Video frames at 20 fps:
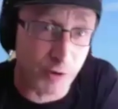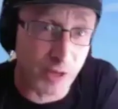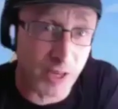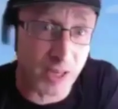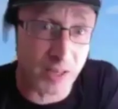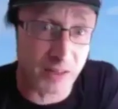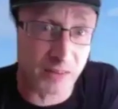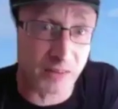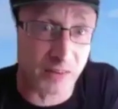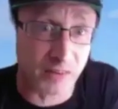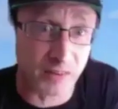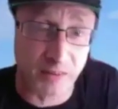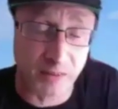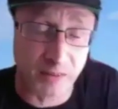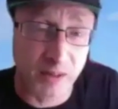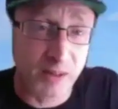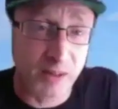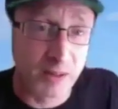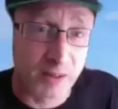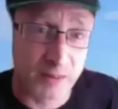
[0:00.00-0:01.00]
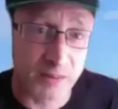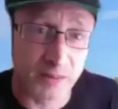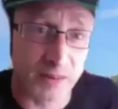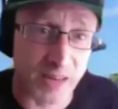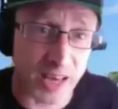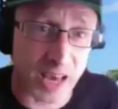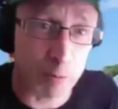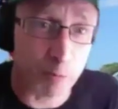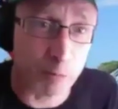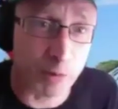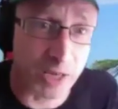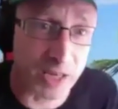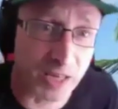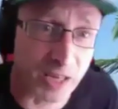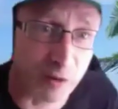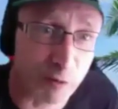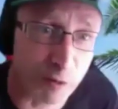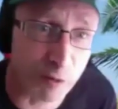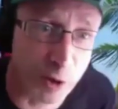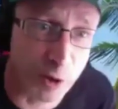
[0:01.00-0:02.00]
here to get big,
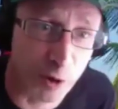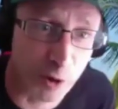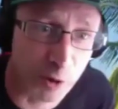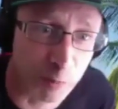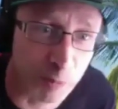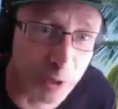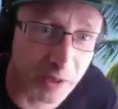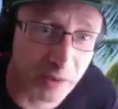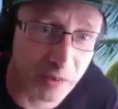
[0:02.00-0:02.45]
if you know what I mean.